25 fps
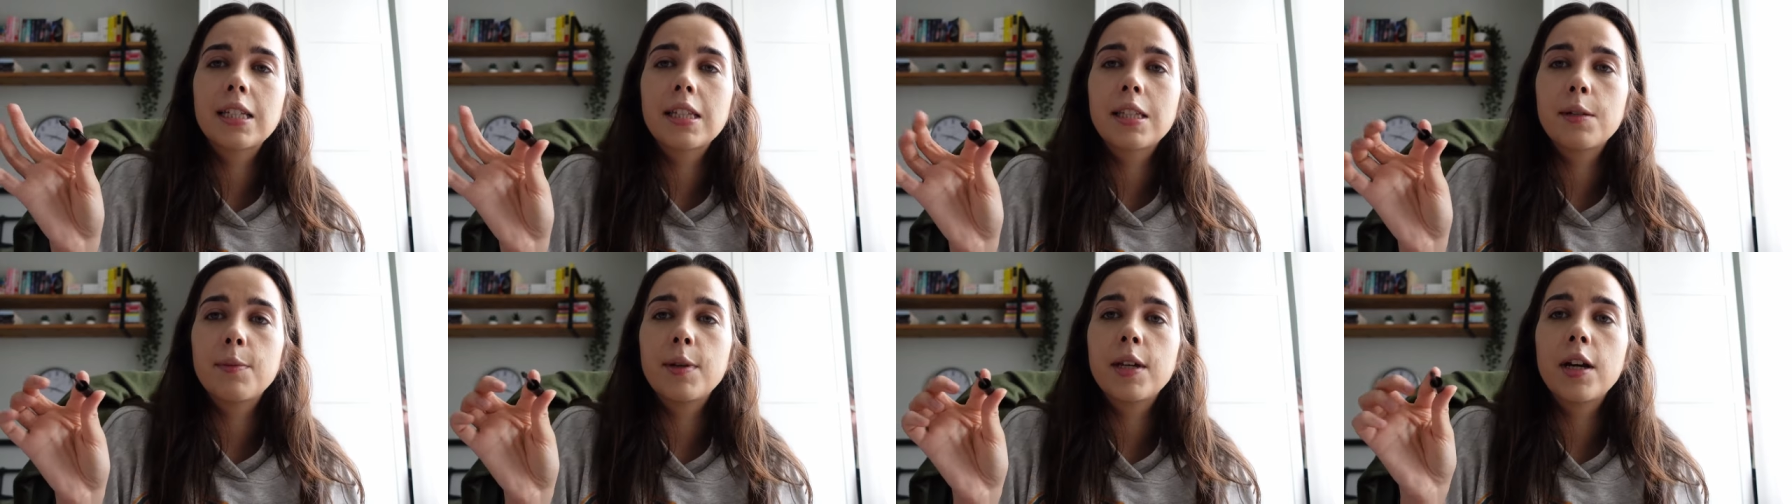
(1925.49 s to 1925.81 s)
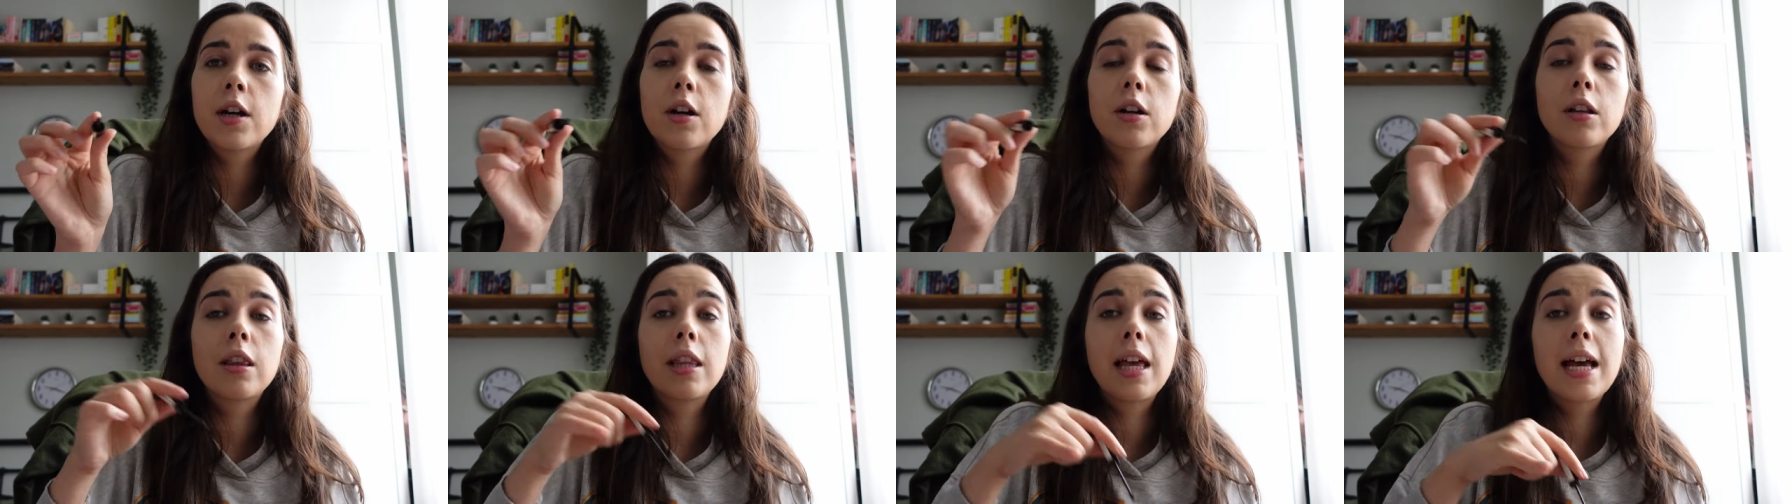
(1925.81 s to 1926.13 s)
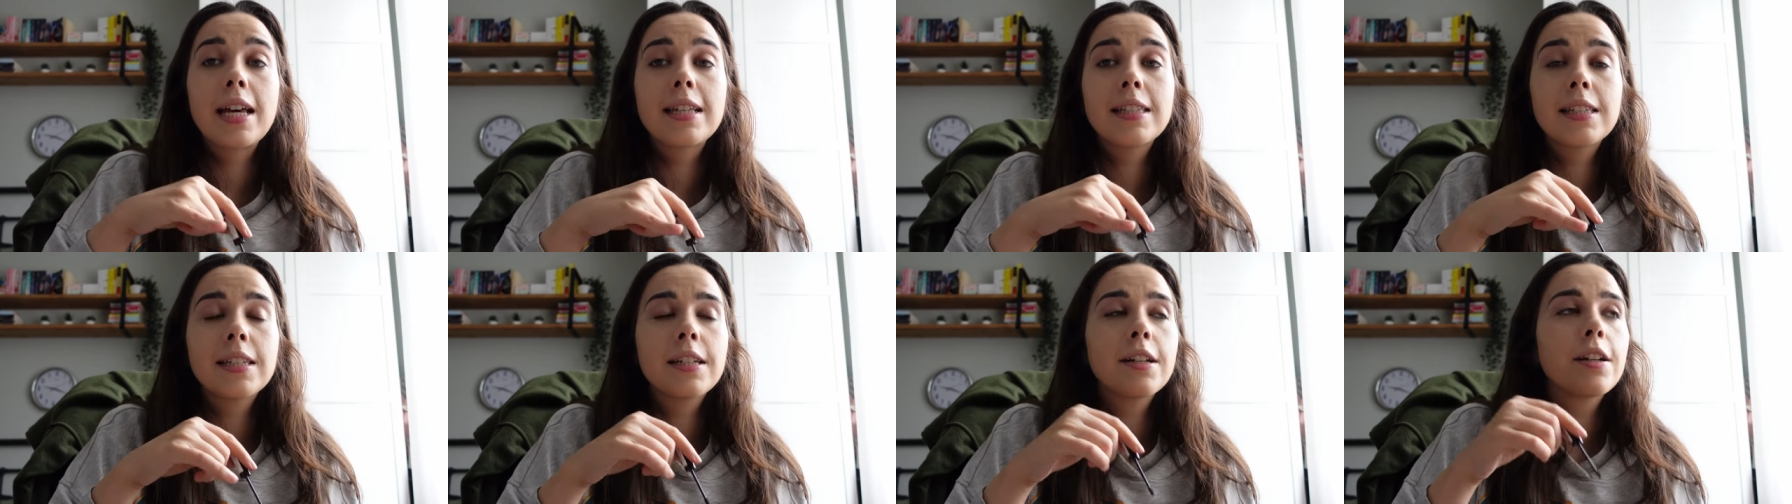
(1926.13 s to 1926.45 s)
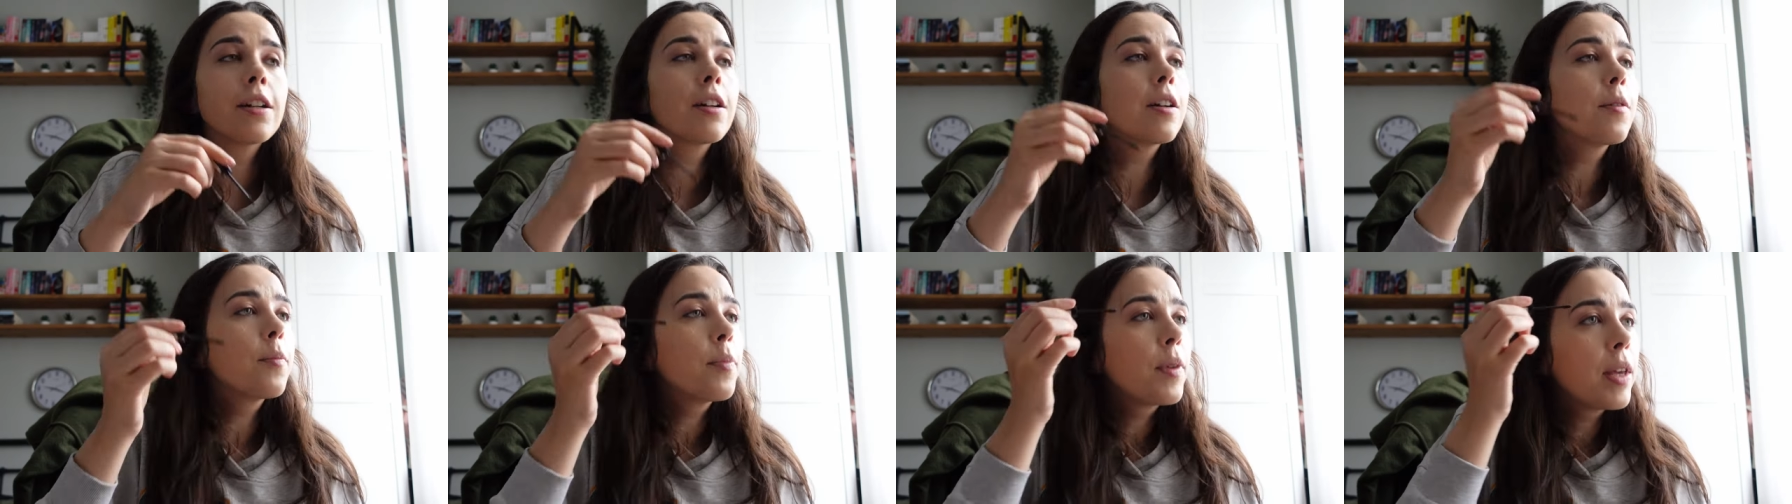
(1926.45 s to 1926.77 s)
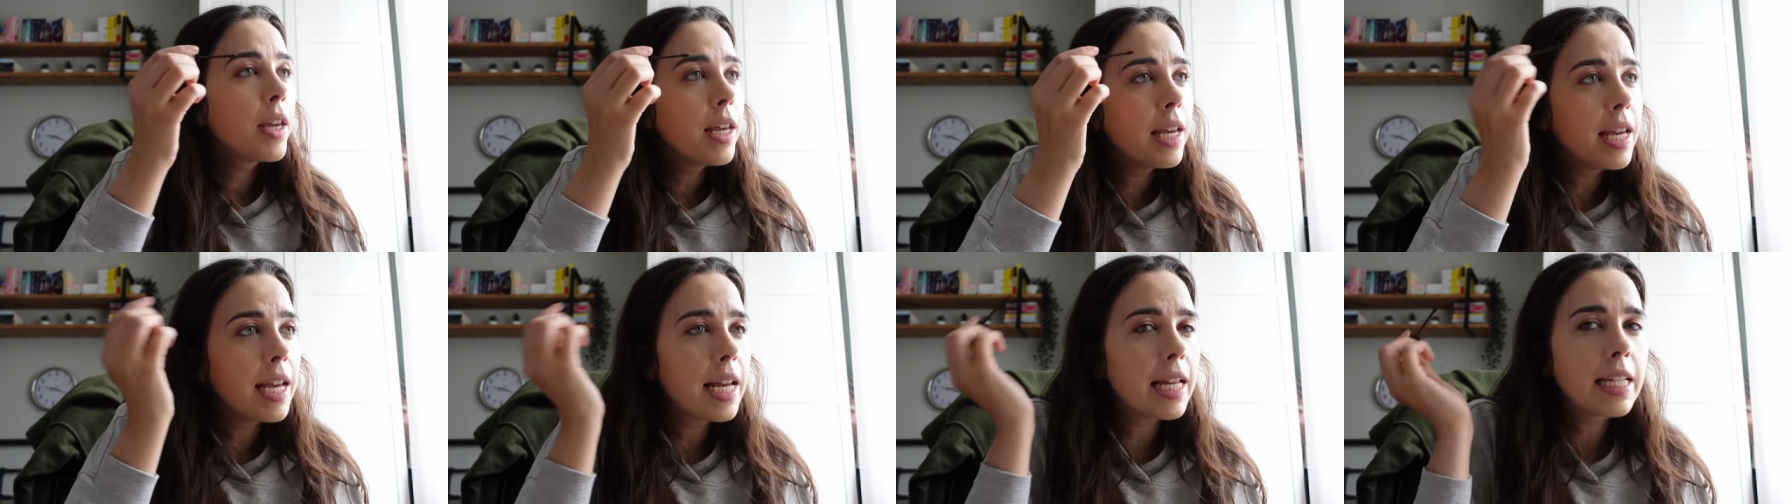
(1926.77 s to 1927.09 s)
TBR last year
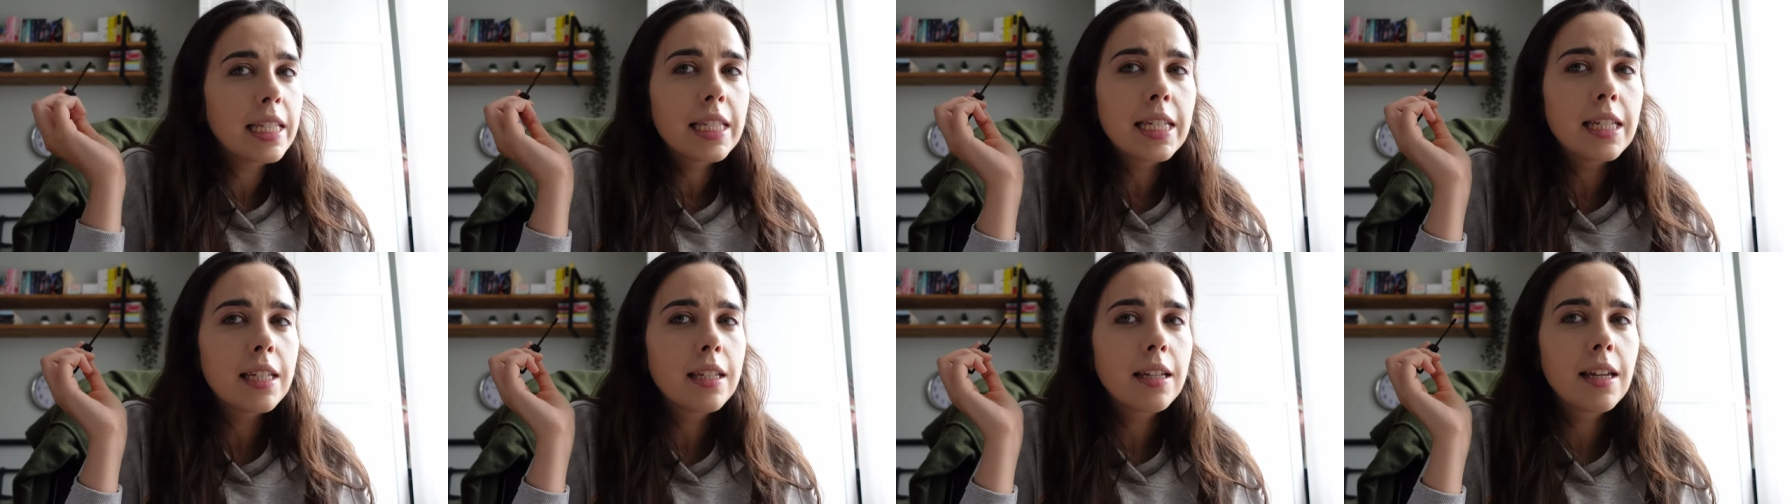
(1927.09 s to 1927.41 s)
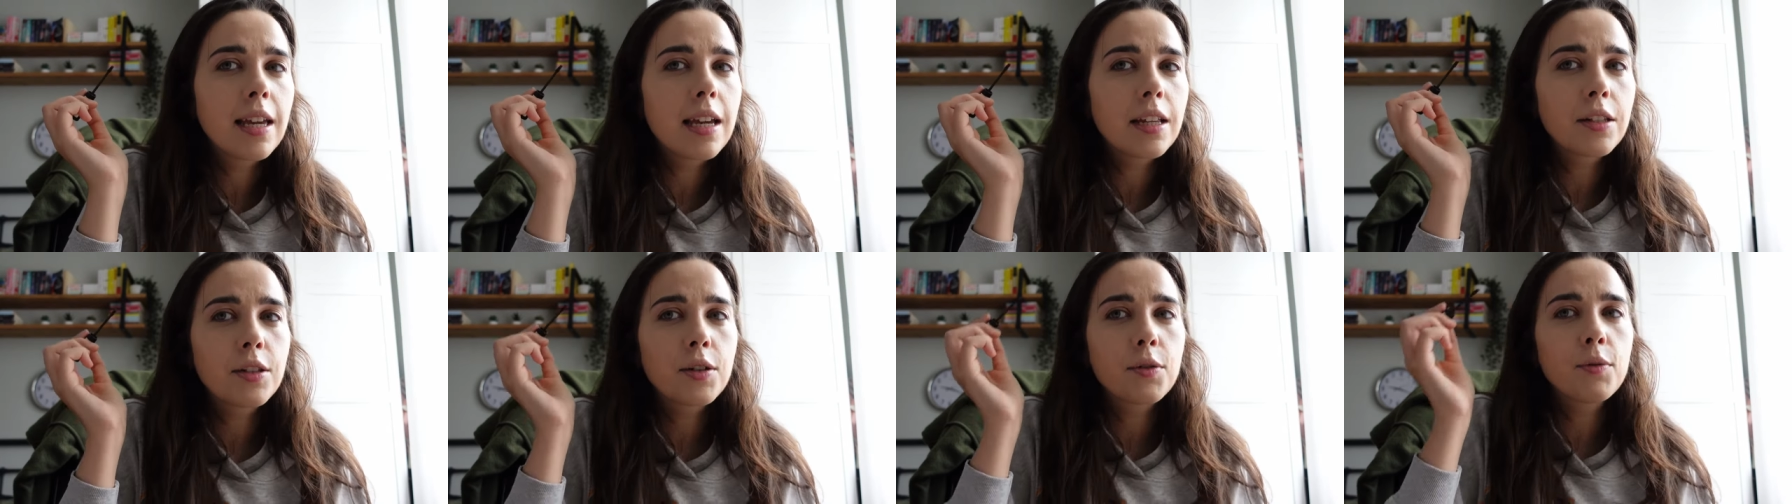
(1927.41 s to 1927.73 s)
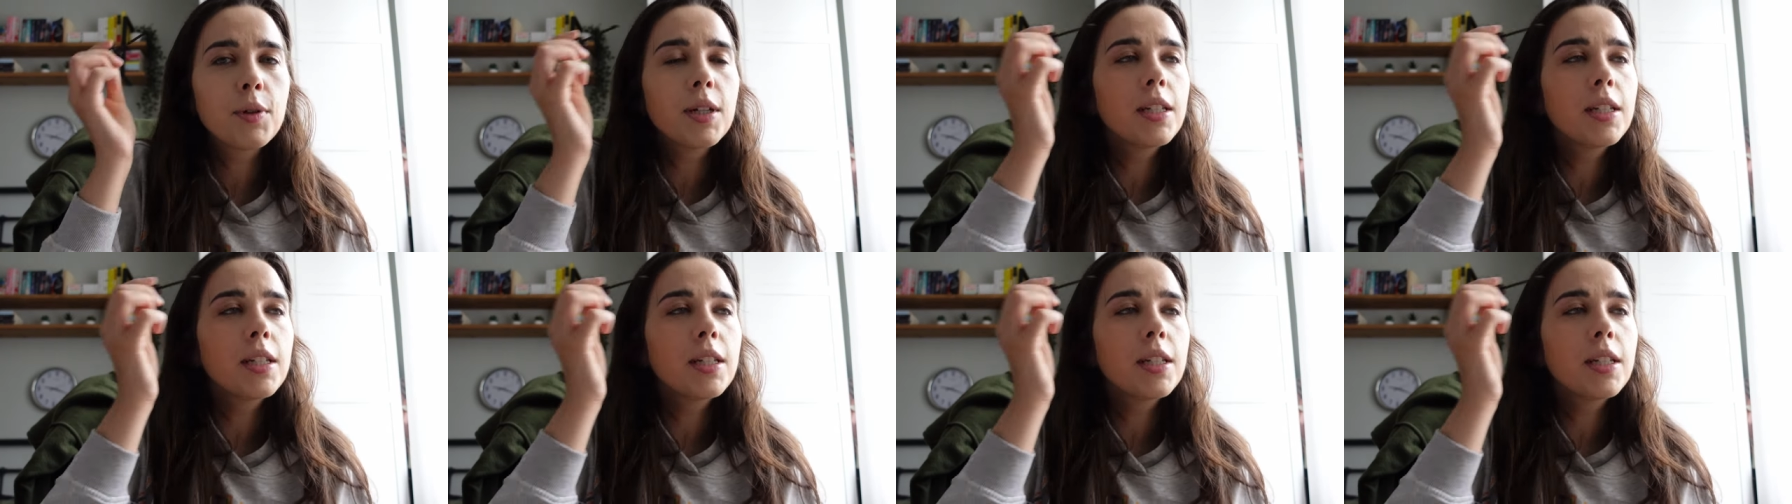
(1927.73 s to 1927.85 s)
and didn't get to